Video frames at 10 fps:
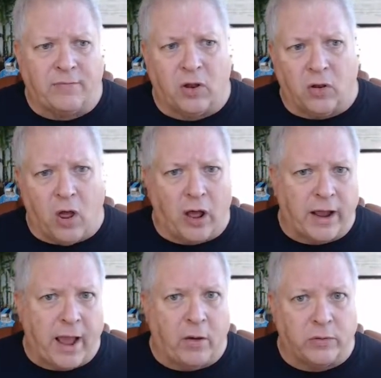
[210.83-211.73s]

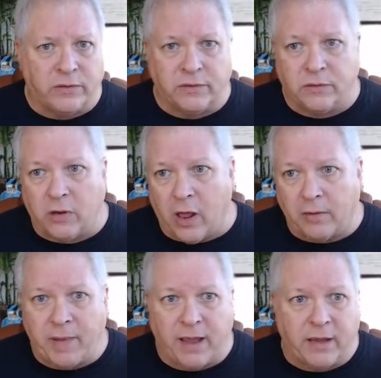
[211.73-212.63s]
log out and
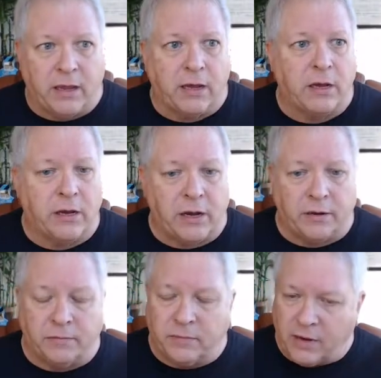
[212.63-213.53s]
log back in,
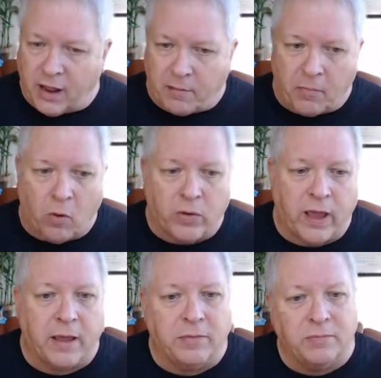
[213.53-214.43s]
and I'm
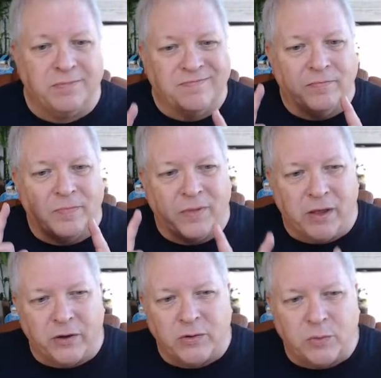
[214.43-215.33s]
okay.
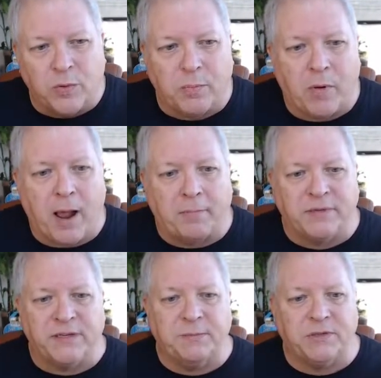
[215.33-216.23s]
Here's where the
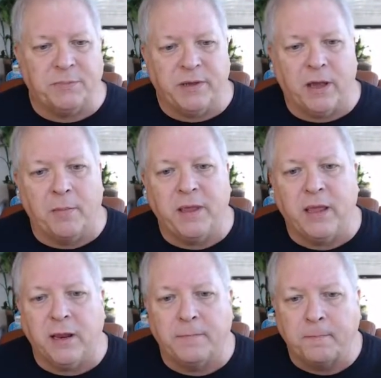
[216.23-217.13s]
problem seems to be coming
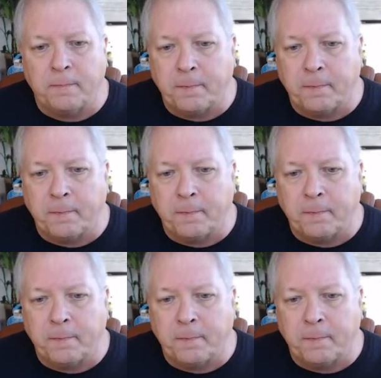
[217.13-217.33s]
in.